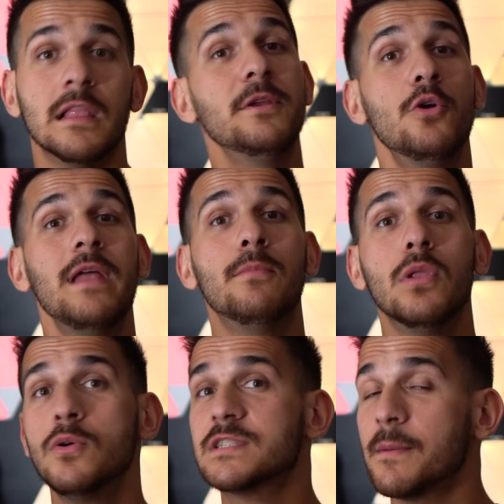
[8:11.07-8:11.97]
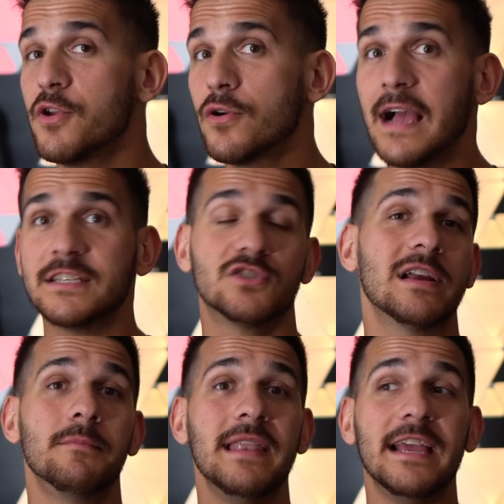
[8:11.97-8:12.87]
Let me know down below some of your guys'
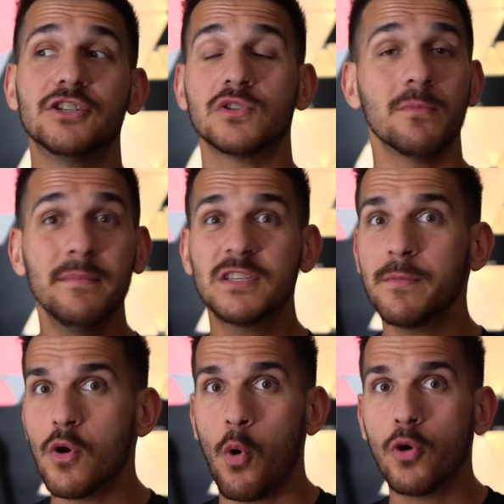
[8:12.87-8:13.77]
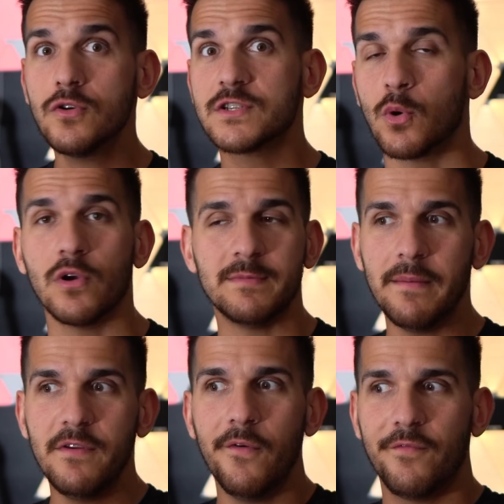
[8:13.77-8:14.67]
recommendations or maybe some of your horror stories.
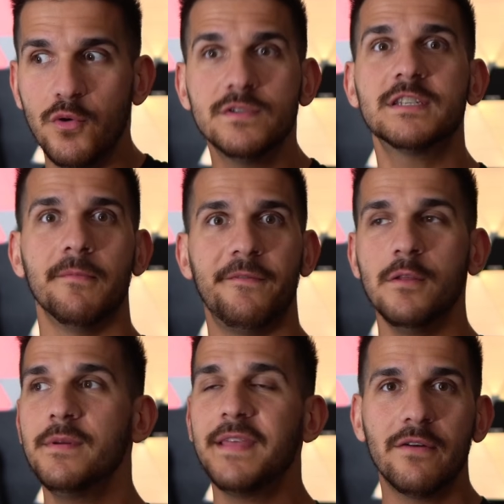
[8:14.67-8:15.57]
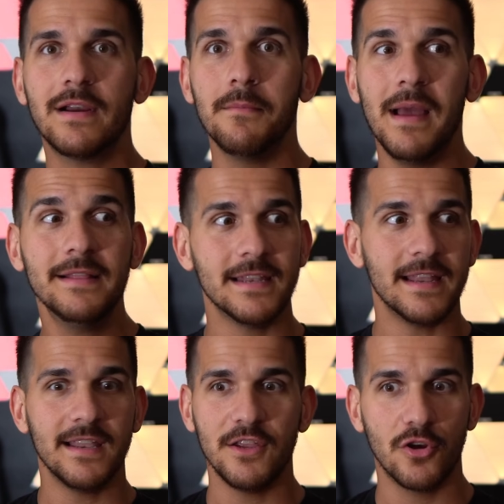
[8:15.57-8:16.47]
Maybe you've used some filament that I recommended
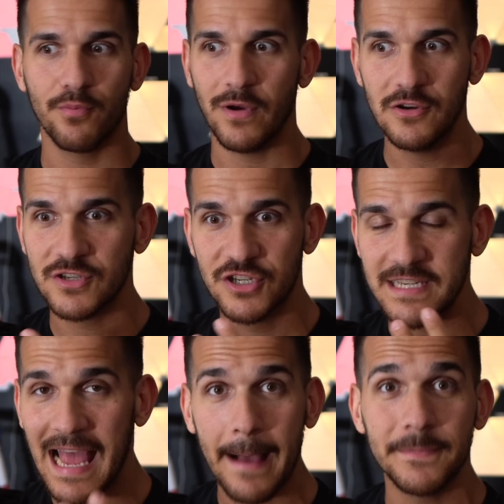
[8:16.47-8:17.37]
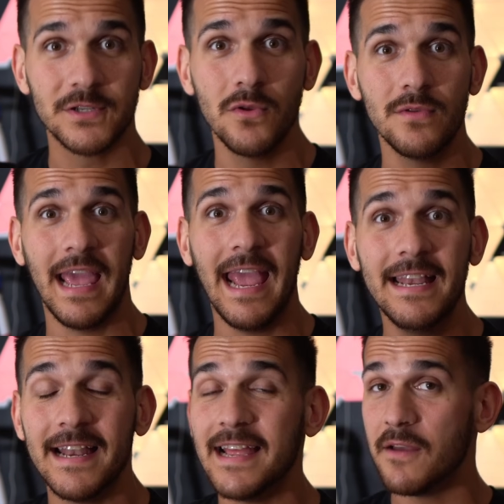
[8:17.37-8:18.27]
and your printers just absolutely
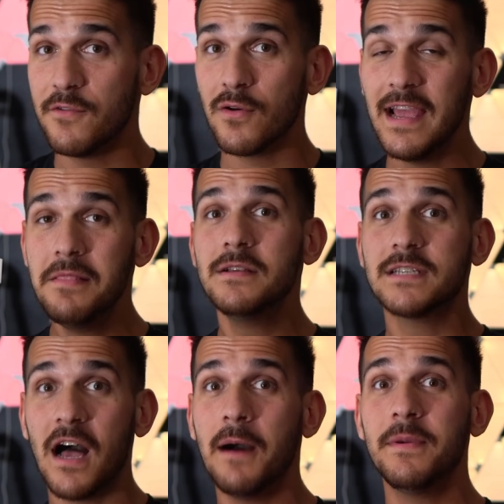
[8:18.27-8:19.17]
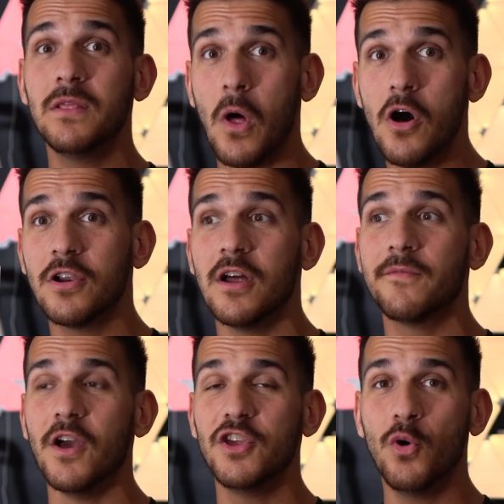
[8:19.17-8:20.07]
hated it. If you're in this hobby long
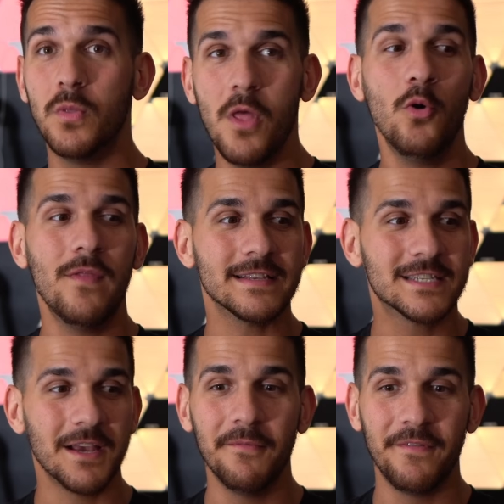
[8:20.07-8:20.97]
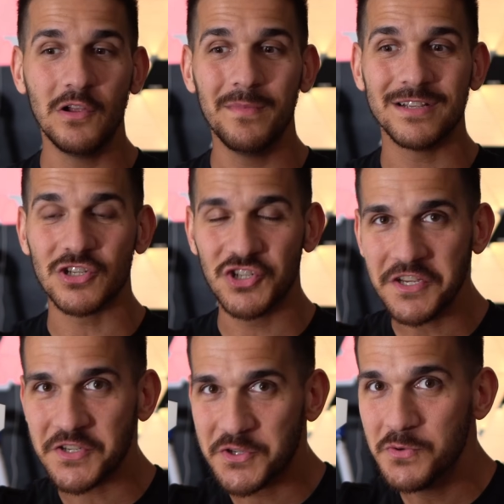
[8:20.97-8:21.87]
enough, you'll know that some filaments
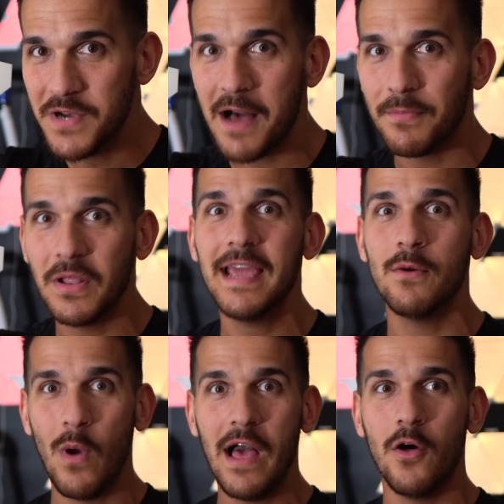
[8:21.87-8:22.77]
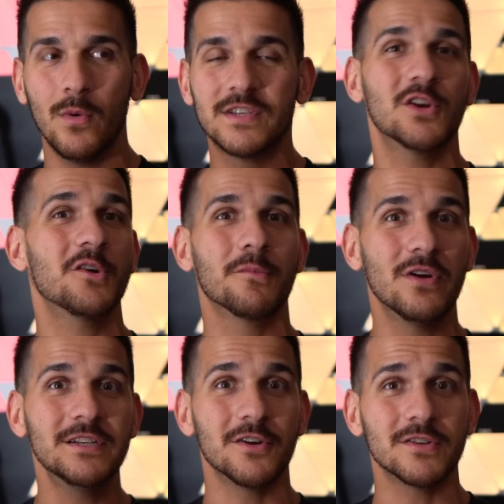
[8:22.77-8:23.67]
just do not play well with certain
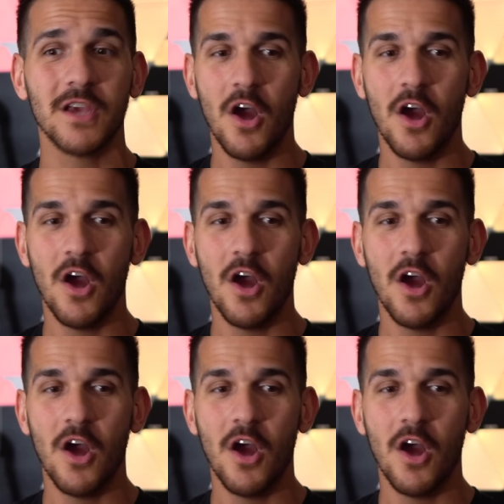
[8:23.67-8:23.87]
printers,